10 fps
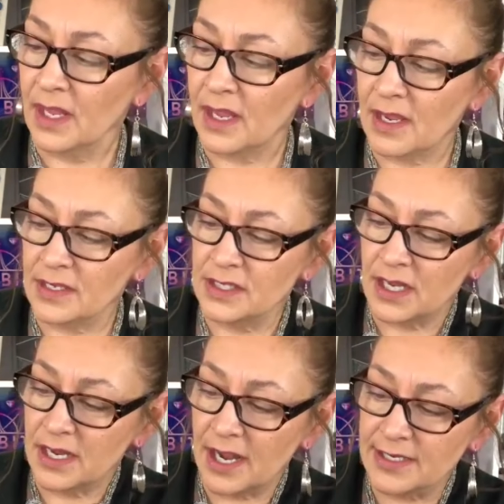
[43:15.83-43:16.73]
and
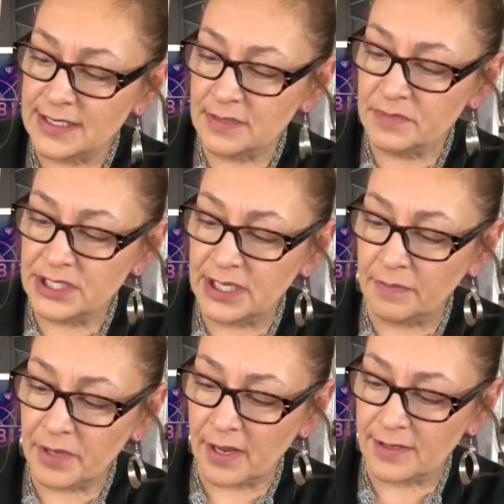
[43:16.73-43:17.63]
it has some
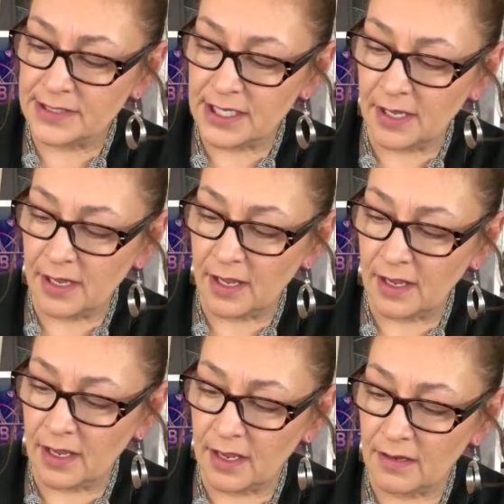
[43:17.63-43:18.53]
deep
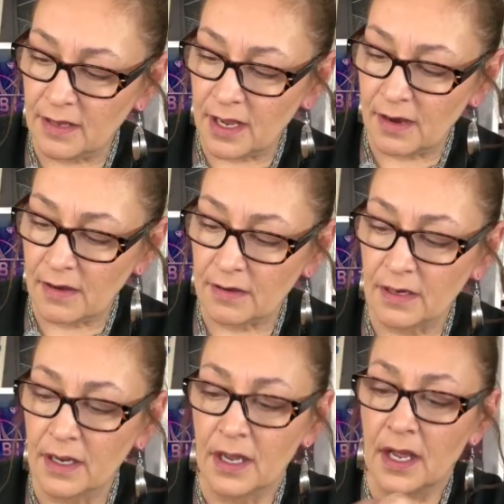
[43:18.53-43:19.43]
antiquing in there.
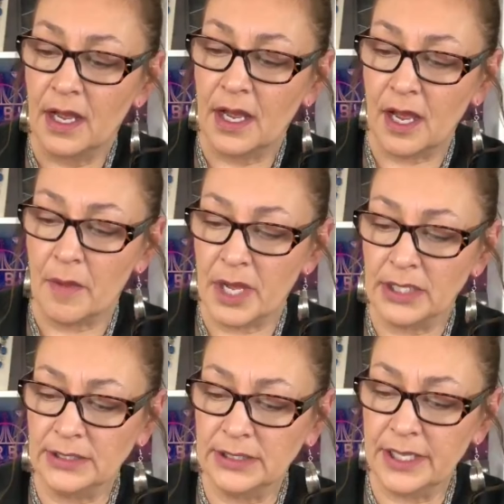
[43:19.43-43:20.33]
Um, a
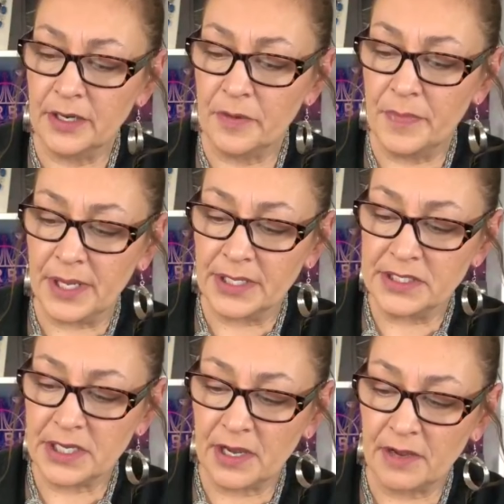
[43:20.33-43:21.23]
little
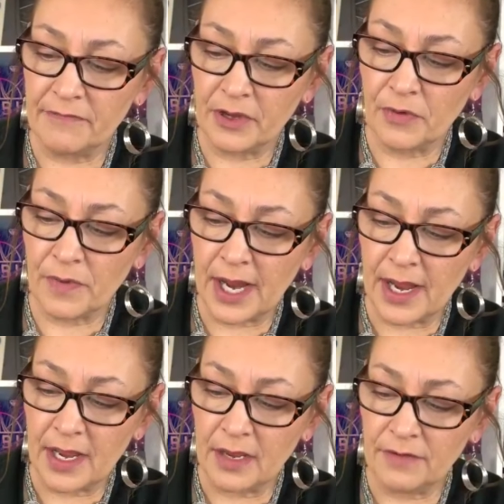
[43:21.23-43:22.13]
bit of the
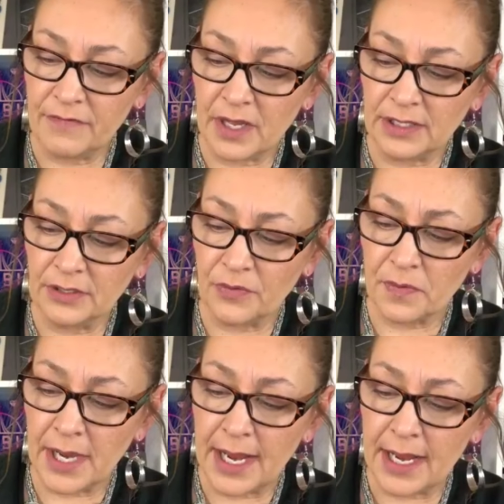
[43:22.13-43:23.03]
gray, you've got
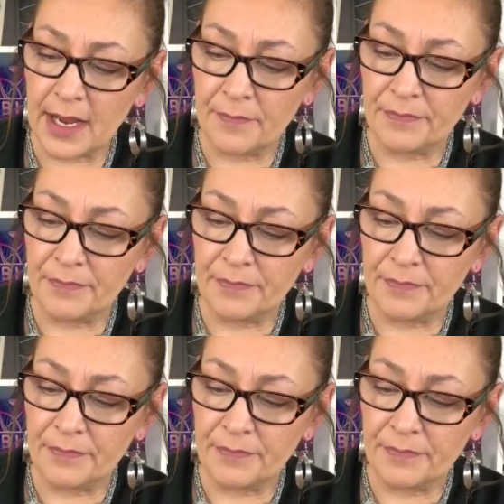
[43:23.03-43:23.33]
gray